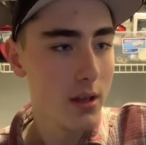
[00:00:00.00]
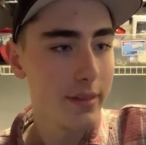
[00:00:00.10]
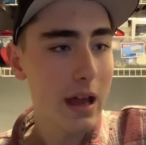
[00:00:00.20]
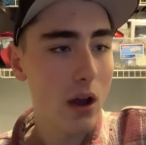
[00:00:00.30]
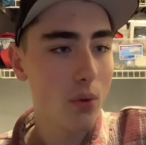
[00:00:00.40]

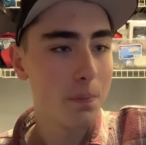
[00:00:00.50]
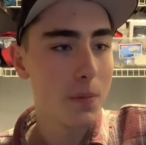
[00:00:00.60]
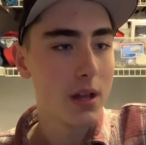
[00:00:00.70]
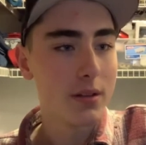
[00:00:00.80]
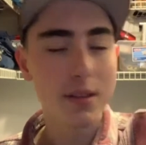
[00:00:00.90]
now,
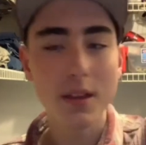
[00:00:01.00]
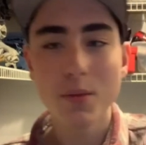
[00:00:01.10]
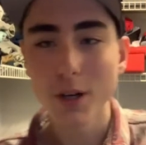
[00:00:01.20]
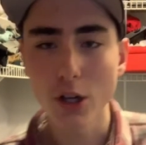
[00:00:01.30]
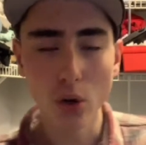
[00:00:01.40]
this is
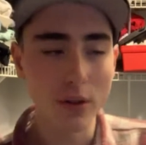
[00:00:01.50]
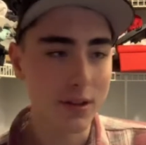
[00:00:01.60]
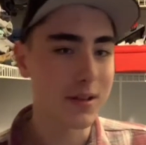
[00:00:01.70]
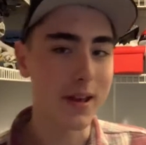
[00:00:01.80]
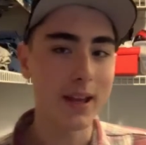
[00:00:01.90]
pretty cool.
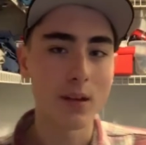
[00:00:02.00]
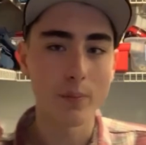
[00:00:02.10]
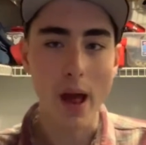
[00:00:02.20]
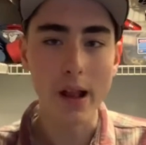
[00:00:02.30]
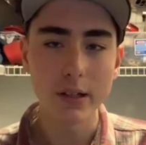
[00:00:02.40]
This is a
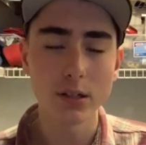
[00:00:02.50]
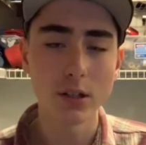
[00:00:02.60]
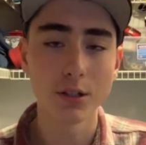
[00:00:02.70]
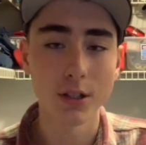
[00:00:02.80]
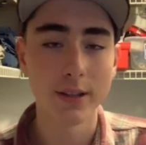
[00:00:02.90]

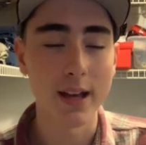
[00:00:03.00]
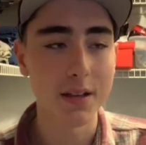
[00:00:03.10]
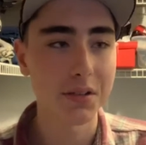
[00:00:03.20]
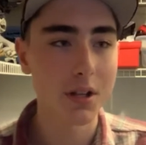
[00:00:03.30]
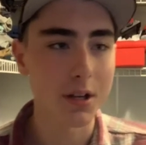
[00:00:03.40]
competitor to the
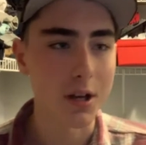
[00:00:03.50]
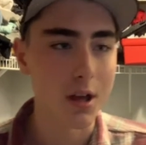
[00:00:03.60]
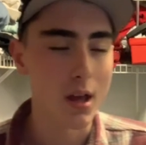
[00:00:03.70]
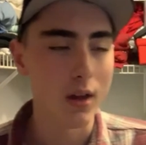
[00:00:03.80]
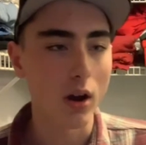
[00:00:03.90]
Tesla.
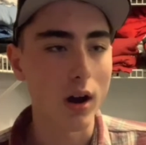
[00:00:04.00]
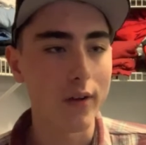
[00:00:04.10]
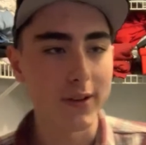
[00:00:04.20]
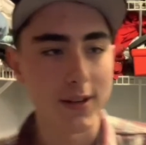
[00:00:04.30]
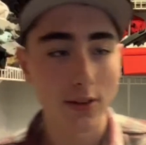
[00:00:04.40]

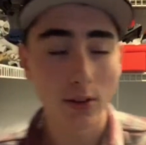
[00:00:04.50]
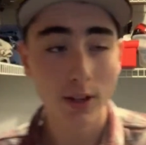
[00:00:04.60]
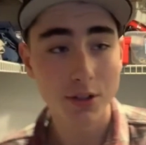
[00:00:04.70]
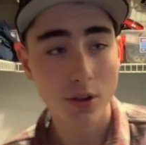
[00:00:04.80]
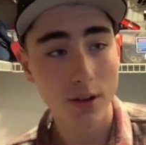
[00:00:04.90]
Obviously,
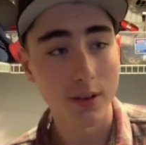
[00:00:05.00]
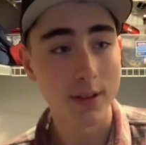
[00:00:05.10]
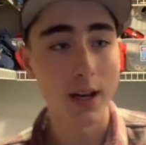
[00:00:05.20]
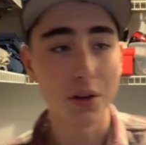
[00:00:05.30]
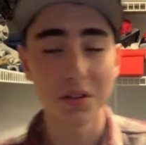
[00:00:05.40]
as you can
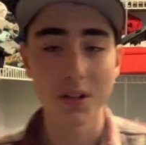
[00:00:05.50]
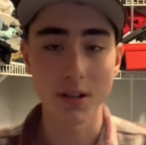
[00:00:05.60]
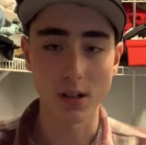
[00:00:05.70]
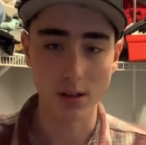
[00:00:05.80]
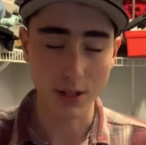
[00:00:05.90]
tell, it is
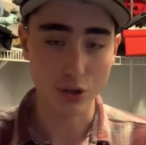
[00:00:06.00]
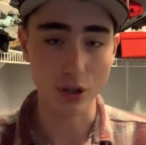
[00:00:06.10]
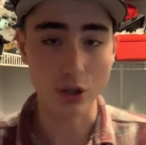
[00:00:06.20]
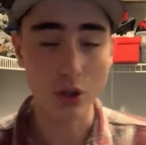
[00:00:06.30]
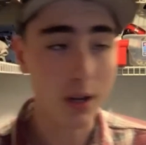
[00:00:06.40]
an
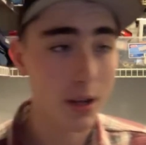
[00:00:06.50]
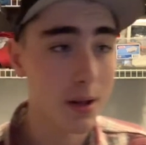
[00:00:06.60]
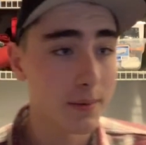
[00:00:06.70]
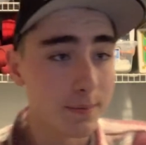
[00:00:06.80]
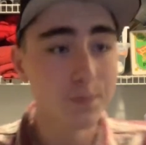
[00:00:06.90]
electric truck.
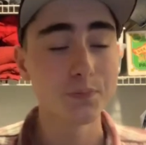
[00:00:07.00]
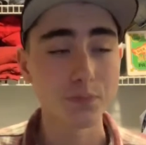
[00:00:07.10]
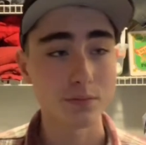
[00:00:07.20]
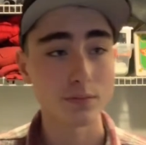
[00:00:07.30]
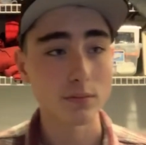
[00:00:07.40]

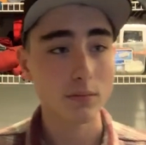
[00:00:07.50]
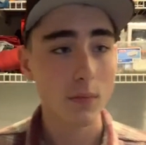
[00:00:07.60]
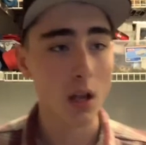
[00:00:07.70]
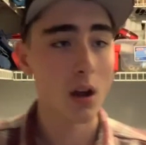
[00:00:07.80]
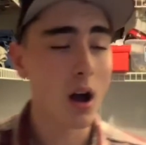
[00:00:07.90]

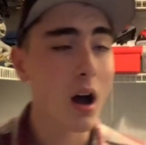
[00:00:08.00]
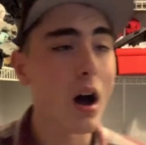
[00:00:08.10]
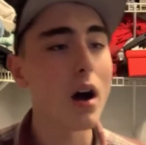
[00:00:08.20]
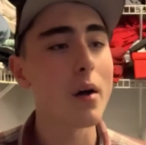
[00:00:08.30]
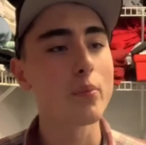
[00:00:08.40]

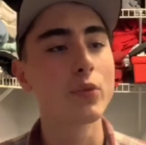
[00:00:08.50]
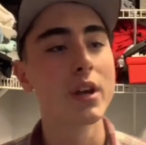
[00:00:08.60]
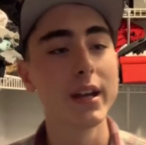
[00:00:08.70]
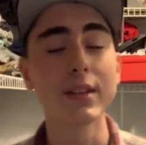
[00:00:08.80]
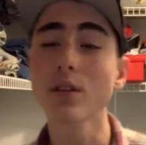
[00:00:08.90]
Um,
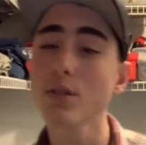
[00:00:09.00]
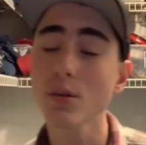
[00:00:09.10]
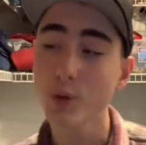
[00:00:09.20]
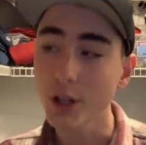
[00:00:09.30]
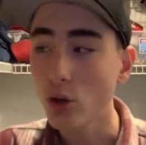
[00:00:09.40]
it does
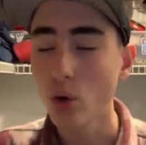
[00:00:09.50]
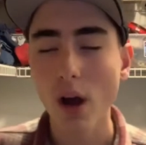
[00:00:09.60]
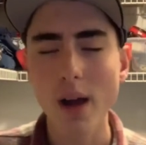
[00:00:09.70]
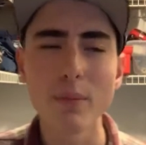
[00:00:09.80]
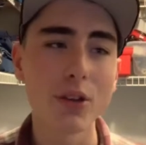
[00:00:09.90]
look pretty cool.
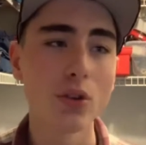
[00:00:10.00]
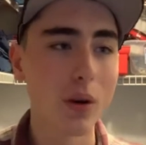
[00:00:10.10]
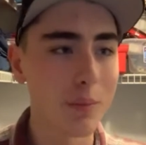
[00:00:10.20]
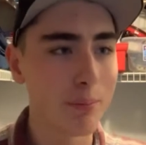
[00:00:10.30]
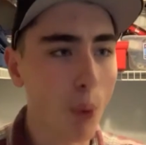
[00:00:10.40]
I'm not too
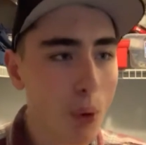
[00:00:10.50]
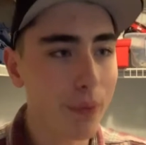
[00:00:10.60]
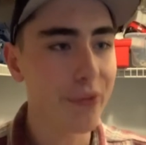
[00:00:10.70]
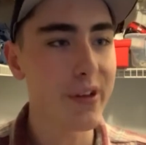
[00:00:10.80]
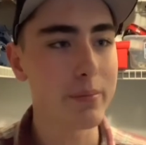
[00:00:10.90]
on board
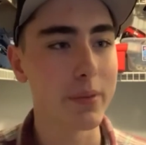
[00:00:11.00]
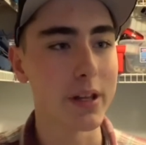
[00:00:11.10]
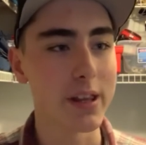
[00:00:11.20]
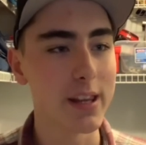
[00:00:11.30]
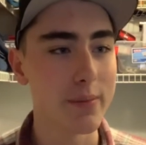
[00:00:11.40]
with it,
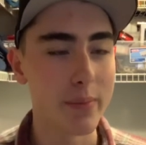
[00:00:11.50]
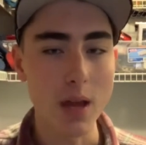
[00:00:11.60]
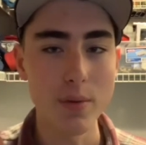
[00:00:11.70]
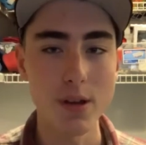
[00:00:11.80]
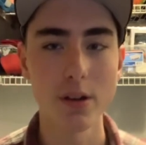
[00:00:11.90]
but it
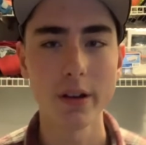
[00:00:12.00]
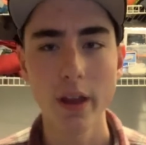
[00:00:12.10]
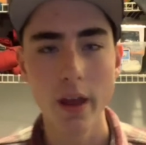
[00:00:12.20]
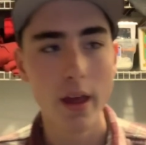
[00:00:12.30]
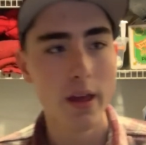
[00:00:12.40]
may be good.
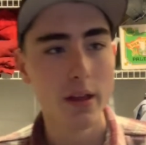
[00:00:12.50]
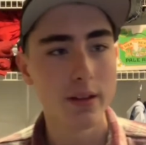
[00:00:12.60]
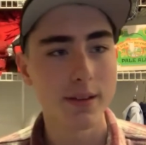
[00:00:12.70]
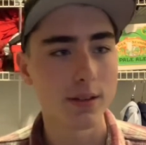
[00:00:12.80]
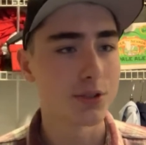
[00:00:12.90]

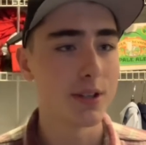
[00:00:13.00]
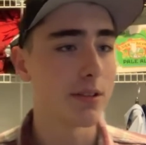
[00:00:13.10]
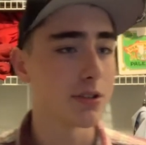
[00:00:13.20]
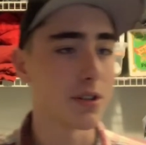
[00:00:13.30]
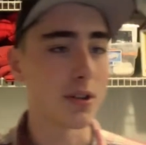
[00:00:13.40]
This is,
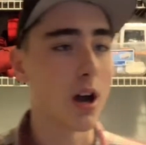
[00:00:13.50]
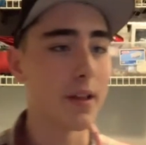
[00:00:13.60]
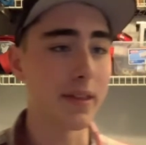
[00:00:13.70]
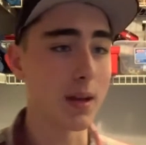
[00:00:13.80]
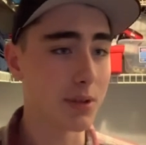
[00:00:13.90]
these are just
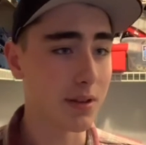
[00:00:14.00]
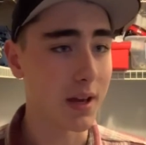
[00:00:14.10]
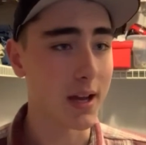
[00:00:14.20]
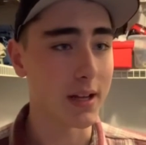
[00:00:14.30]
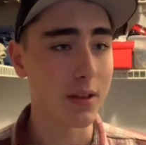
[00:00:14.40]
concept
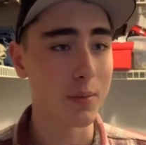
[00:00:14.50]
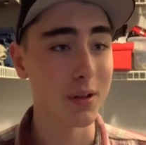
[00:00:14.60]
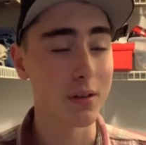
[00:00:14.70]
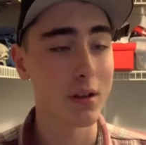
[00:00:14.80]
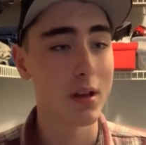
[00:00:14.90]
designs, but